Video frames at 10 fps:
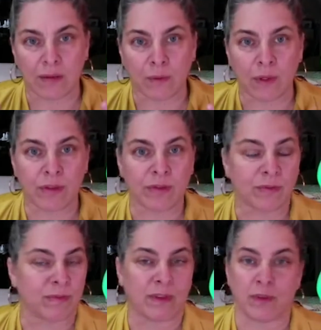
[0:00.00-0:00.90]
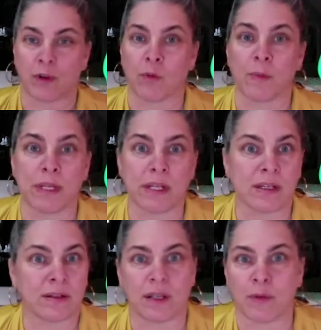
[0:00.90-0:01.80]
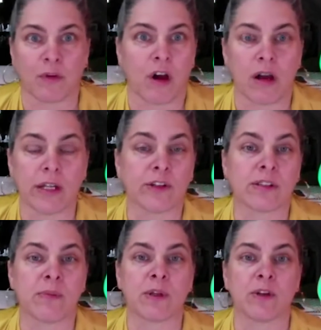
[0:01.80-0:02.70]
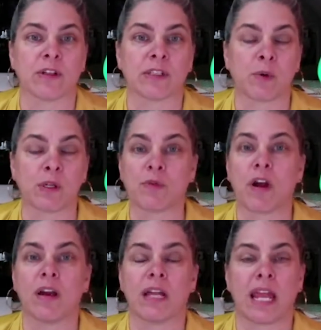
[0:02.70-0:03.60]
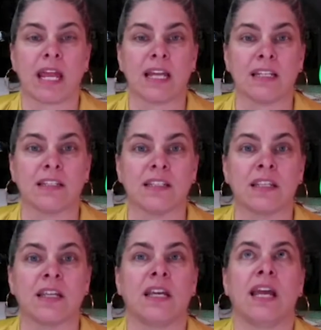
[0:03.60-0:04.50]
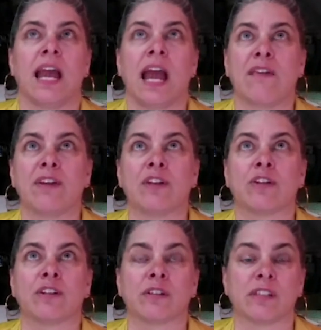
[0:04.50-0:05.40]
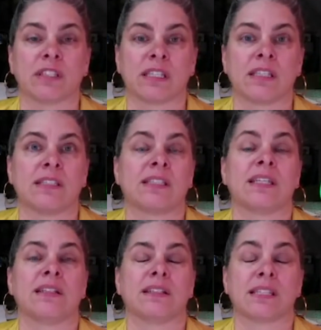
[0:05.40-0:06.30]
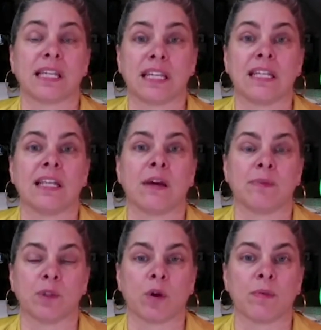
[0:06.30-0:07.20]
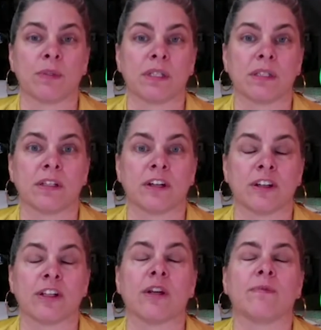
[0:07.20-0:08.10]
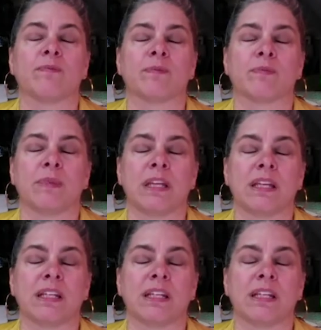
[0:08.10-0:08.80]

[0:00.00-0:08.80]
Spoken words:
with, if you're a woman, a bra on or something, or a sports bra, and having your skin absorbed or being